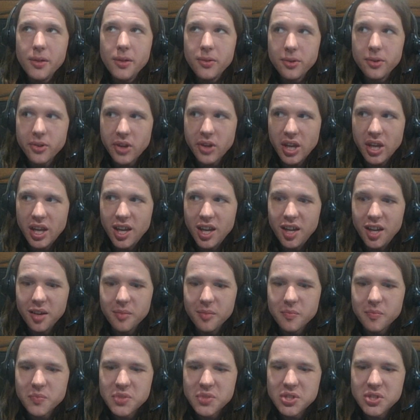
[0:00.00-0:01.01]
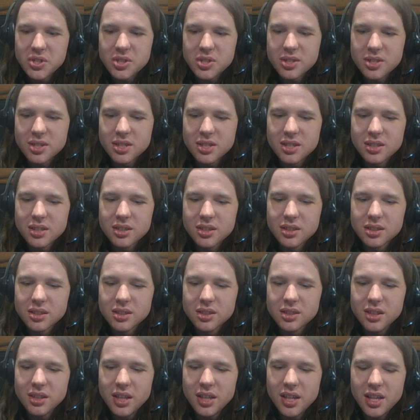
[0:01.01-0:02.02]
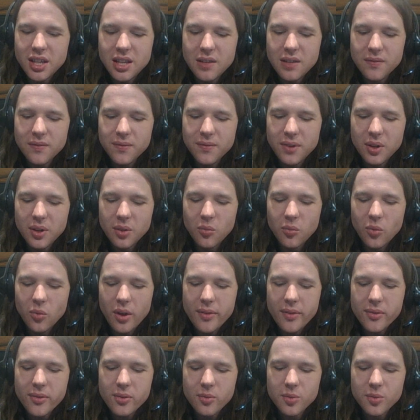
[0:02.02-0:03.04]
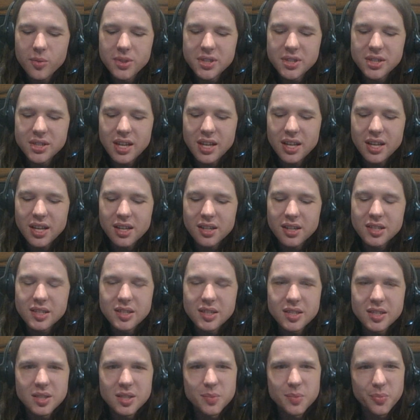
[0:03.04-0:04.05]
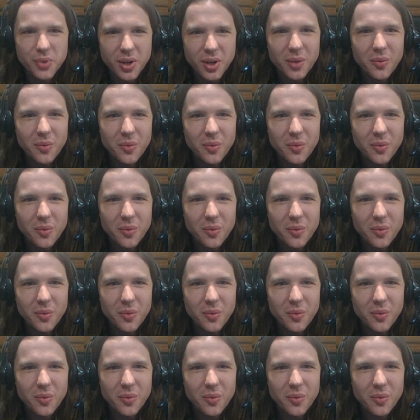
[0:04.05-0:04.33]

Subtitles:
camps, the evening weather was like spring